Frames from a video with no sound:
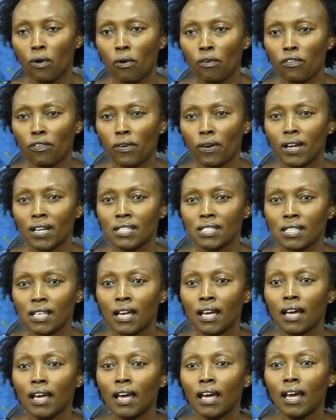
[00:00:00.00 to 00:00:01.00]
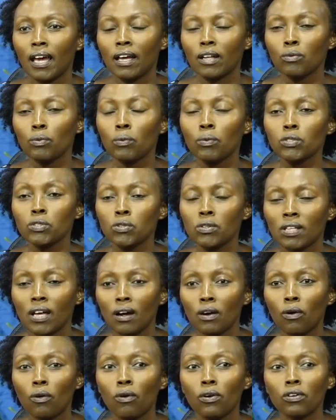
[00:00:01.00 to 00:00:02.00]
offerings. And we want to
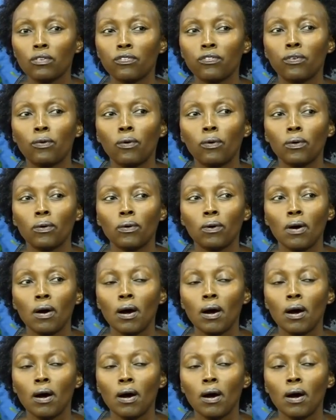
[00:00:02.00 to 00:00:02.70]
thank God for